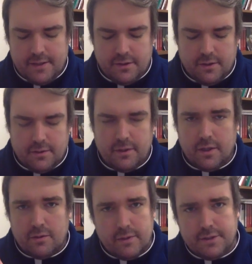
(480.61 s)
low,
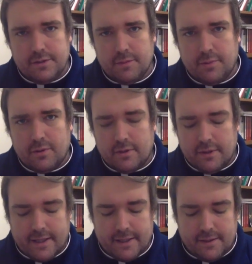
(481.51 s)
rich and poor
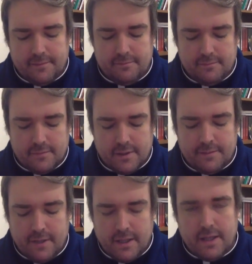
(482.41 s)
alike.
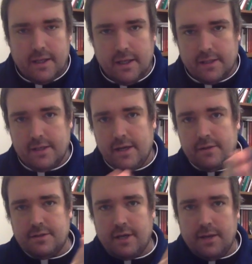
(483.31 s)
Right? And then the
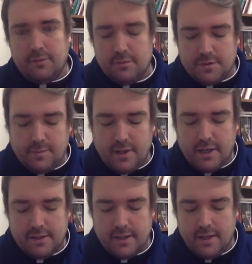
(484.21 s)
other side will
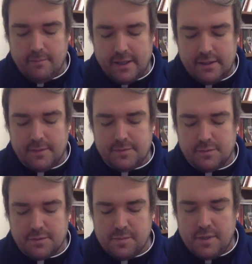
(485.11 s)
respond. My
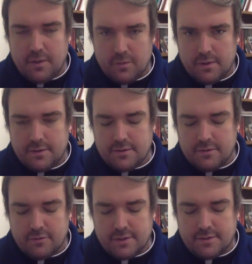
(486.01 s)
lips will speak words
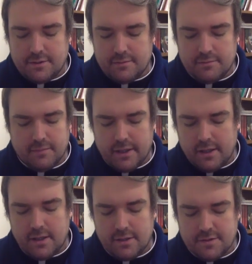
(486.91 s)
of wisdom. My
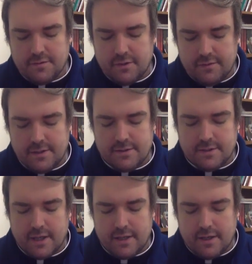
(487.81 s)
heart is full of
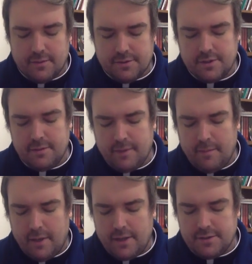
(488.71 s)
insight. I will turn my
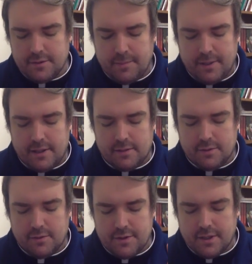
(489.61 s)
mind to a
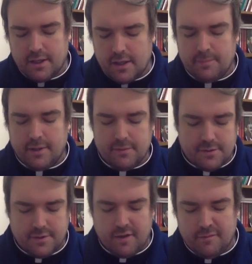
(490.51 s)
parable. With the harp I will
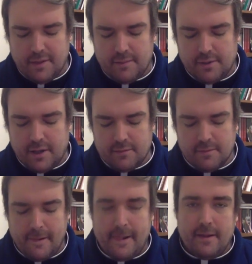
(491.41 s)
solve my
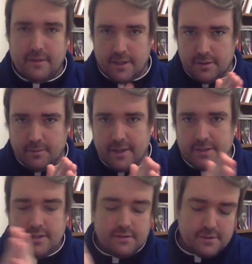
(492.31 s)
problem. Then you go back
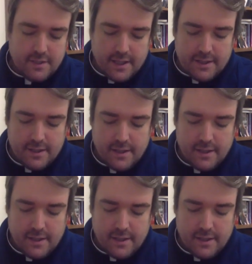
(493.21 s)
to the other side.